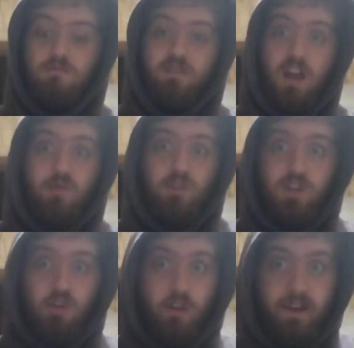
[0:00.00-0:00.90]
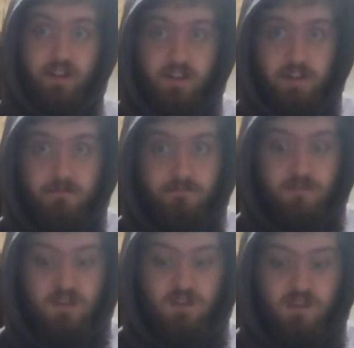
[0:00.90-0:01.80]
Well, that was quick.
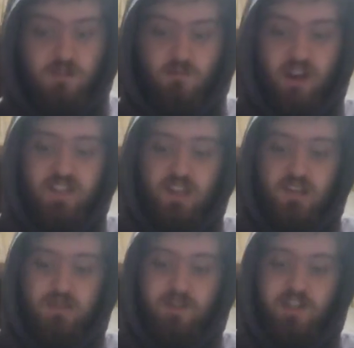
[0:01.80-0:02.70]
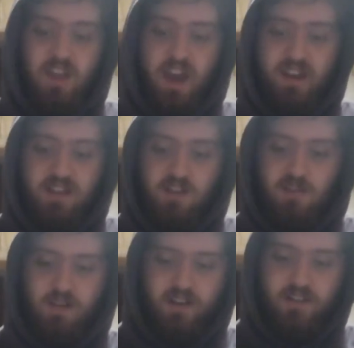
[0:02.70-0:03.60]
Wasting some good eggs,
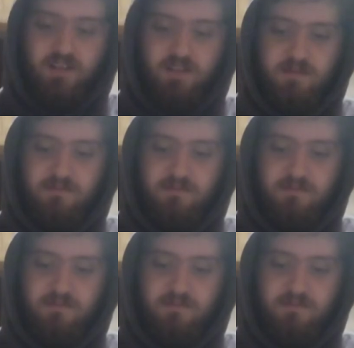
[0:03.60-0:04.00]
all right.